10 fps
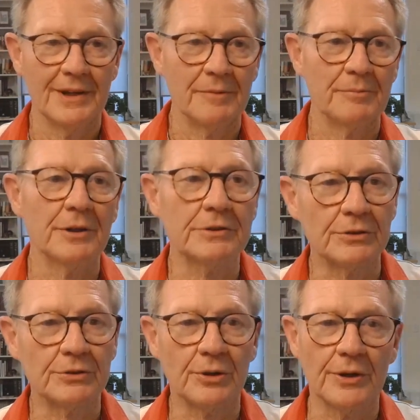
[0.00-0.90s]

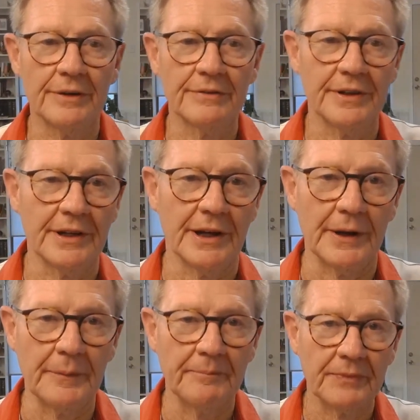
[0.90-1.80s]
Personal story of the
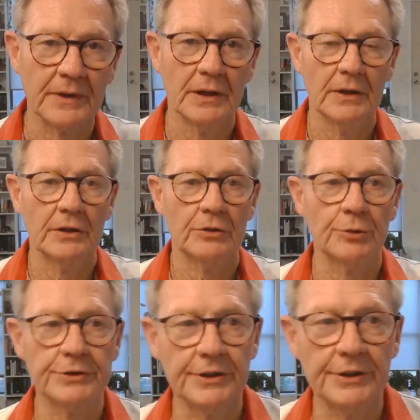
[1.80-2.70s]
day
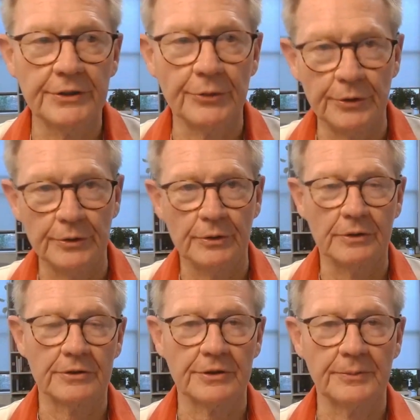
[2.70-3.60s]
twisting the rules.